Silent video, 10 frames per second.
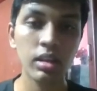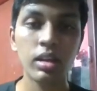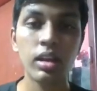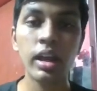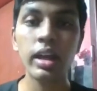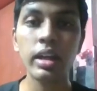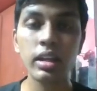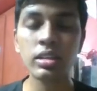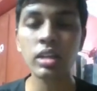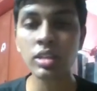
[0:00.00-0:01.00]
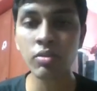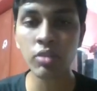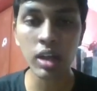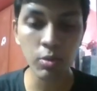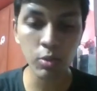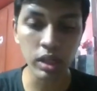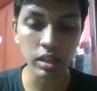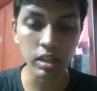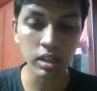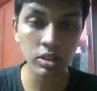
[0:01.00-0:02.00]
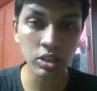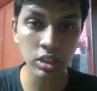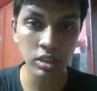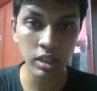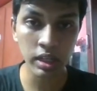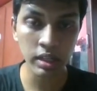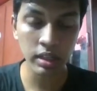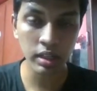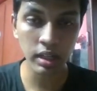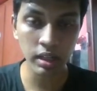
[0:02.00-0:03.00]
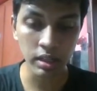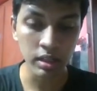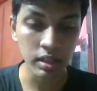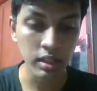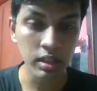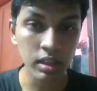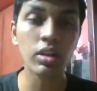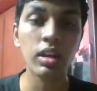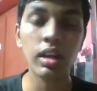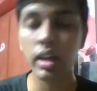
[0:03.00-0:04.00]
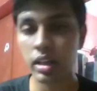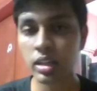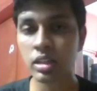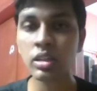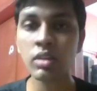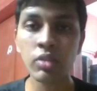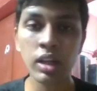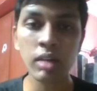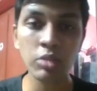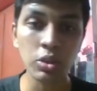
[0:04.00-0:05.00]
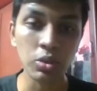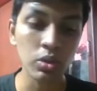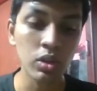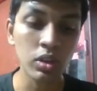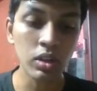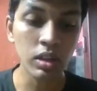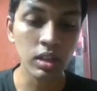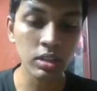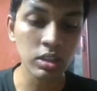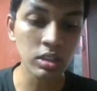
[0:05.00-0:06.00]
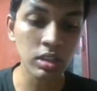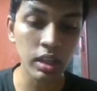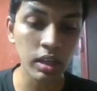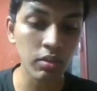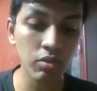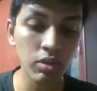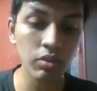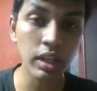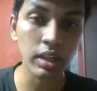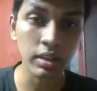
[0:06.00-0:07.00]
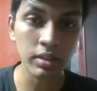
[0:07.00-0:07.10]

And it's asking for num1. Let's just say 10. And it's asking for num2. Let's just say 15.